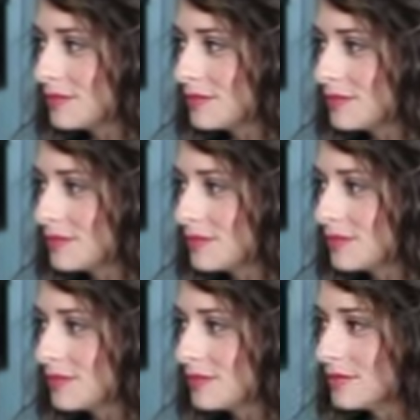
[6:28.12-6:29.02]

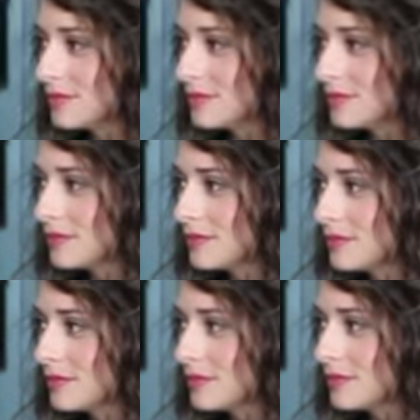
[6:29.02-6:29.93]

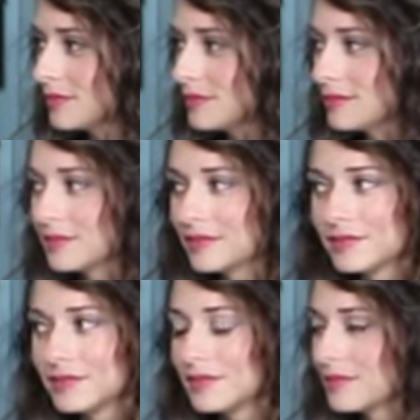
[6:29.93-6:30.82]

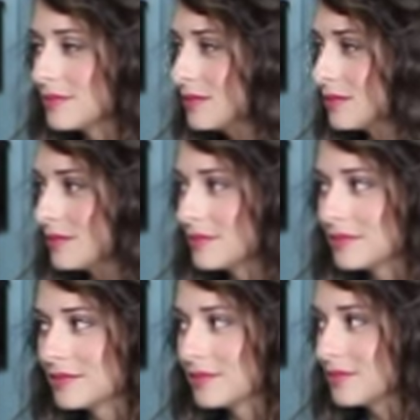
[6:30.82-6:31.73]

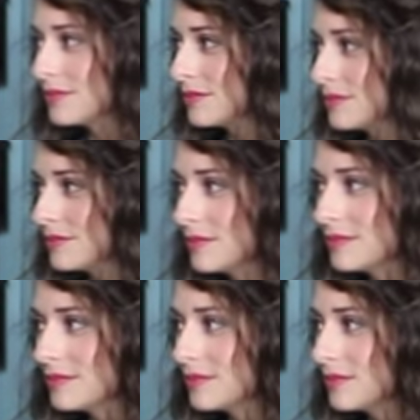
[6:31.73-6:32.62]

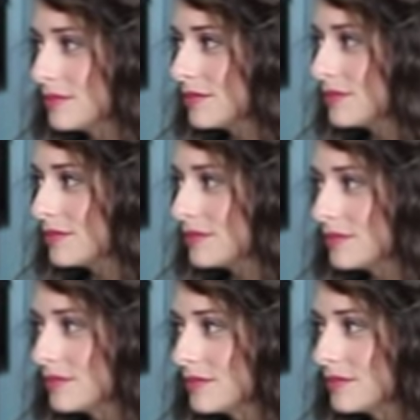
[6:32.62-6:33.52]

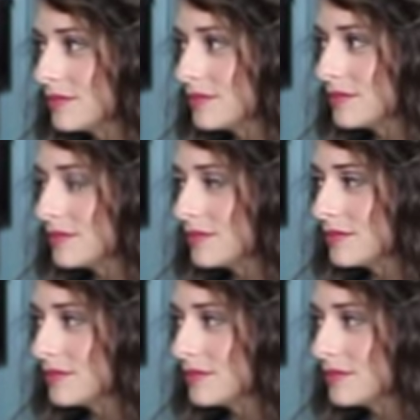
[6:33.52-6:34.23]
The person shown says nothing.